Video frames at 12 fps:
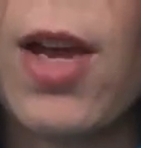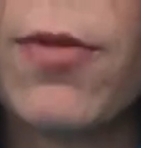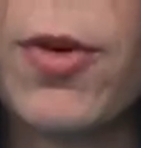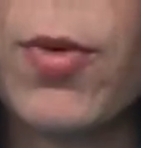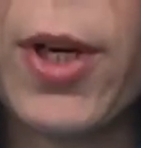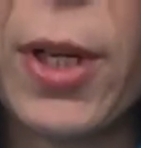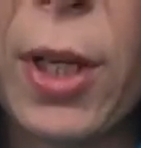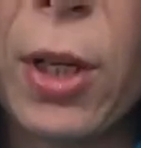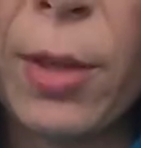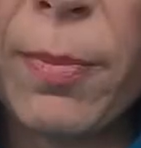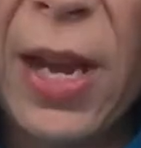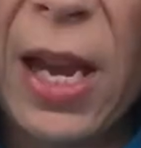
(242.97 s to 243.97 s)
If you're working
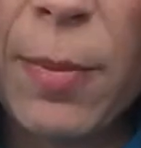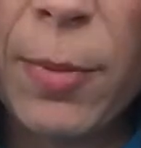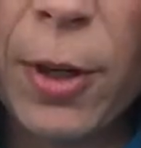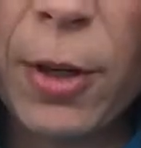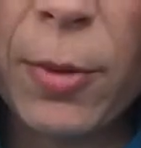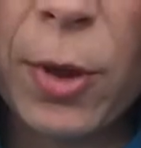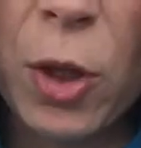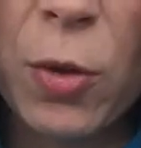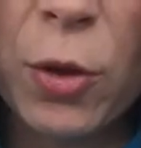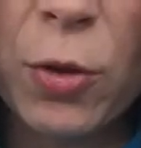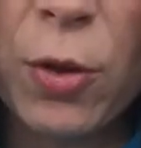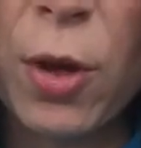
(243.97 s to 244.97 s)
on paper,
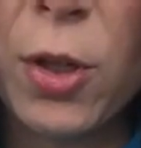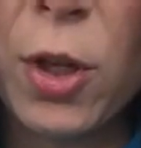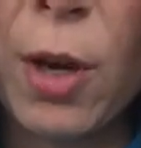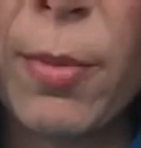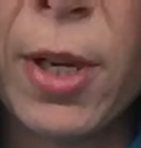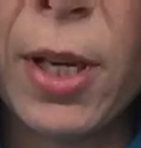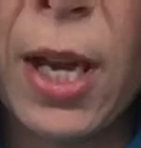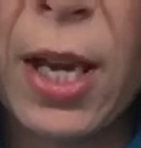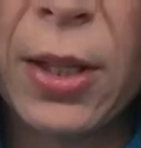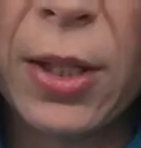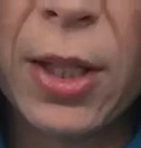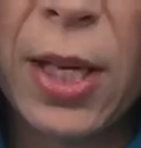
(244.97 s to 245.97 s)
use your non-dominant
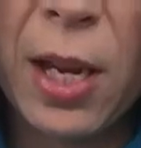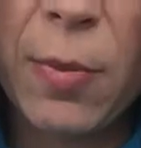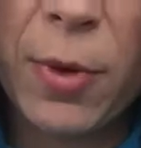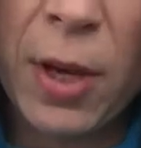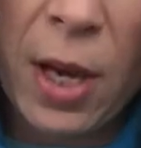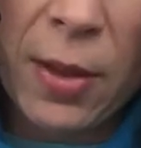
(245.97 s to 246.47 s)
hand to keep